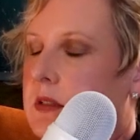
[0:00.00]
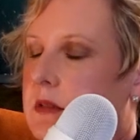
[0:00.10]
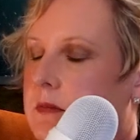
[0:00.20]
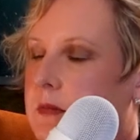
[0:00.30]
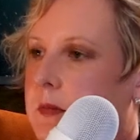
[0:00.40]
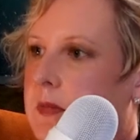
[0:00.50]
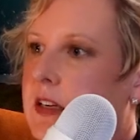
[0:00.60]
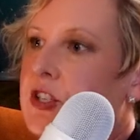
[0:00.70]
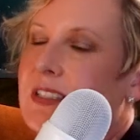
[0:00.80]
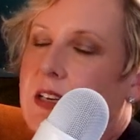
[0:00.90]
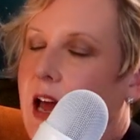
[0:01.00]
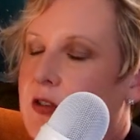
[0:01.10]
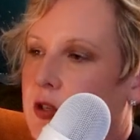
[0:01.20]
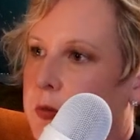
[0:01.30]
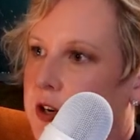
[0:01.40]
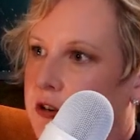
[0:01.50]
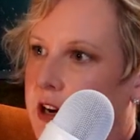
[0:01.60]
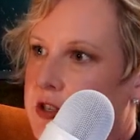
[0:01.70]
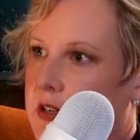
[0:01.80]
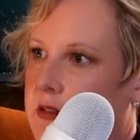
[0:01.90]
was just a natural
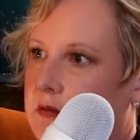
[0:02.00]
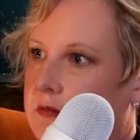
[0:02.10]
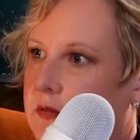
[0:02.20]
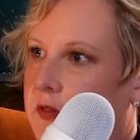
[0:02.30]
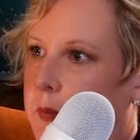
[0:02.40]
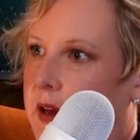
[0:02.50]
progression from